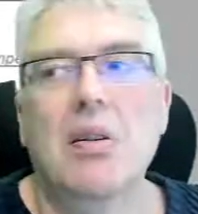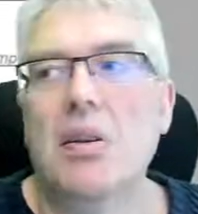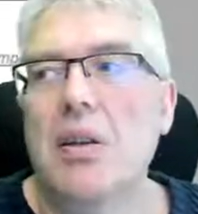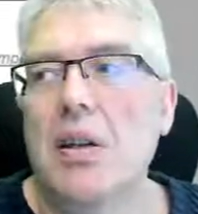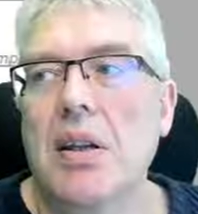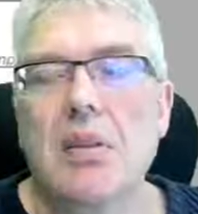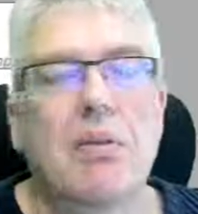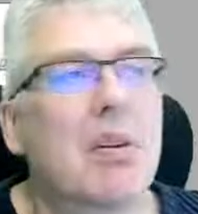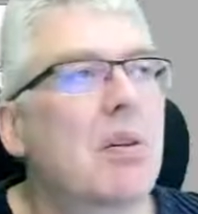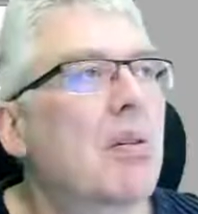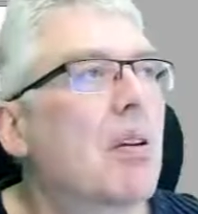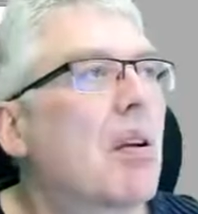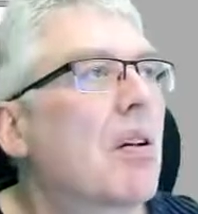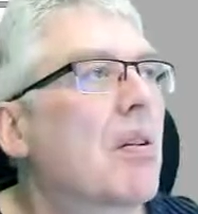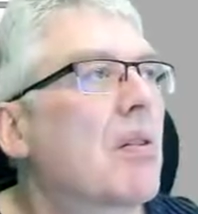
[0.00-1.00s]
given
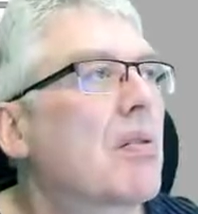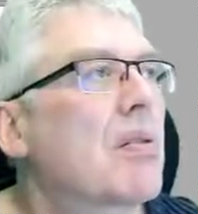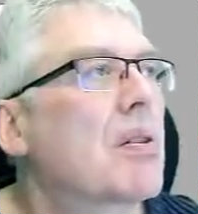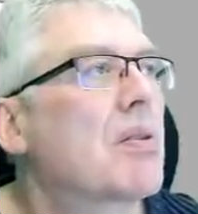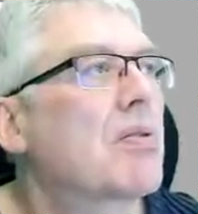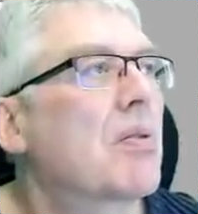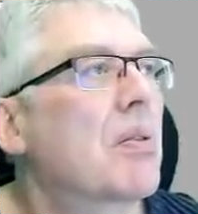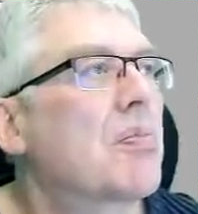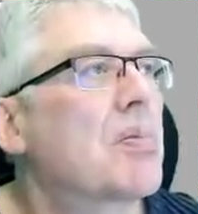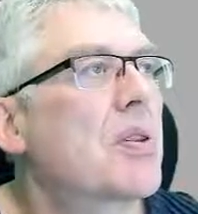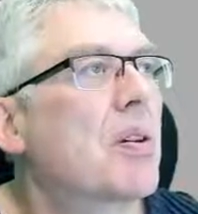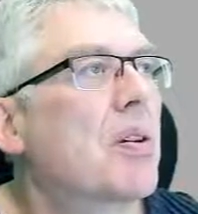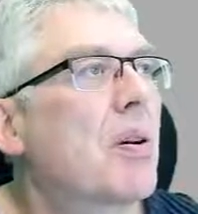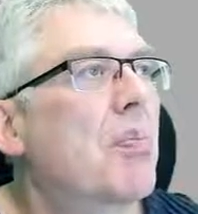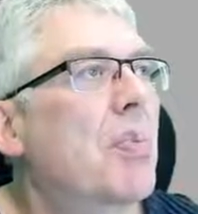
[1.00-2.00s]
a
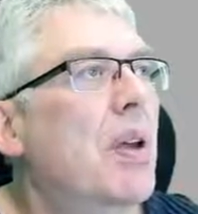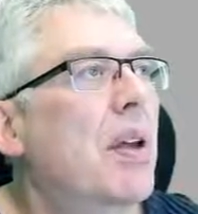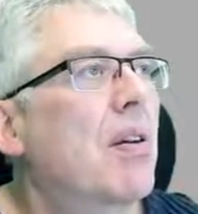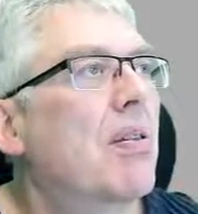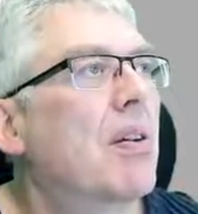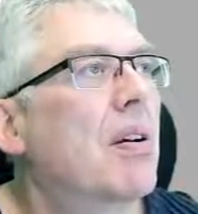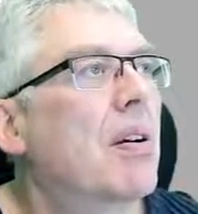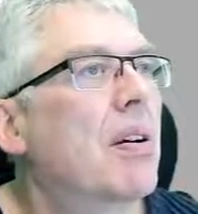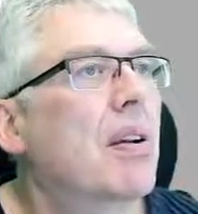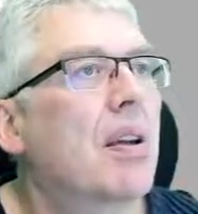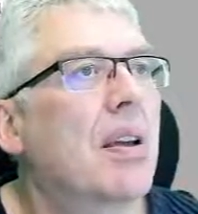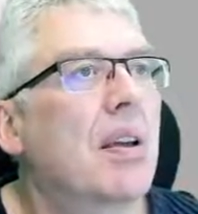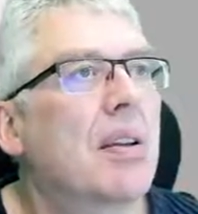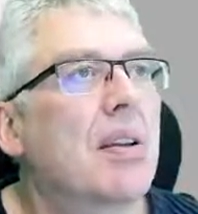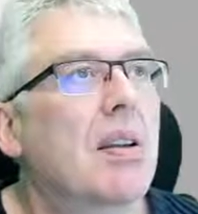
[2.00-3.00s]
description up here
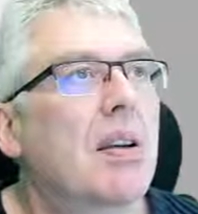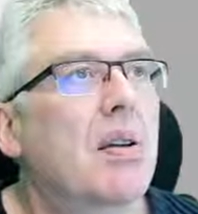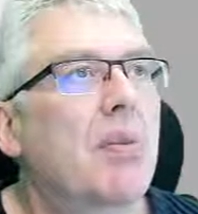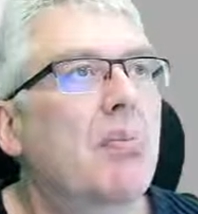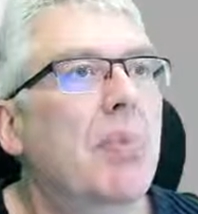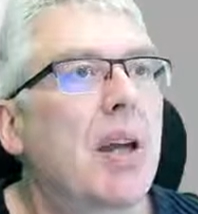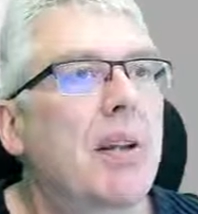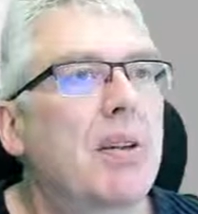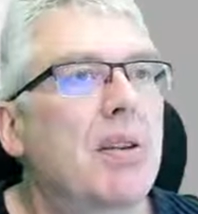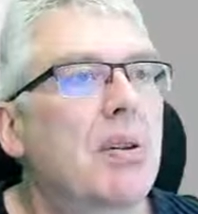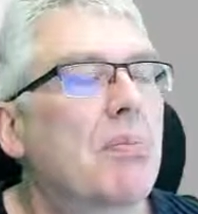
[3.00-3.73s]
in the compendium.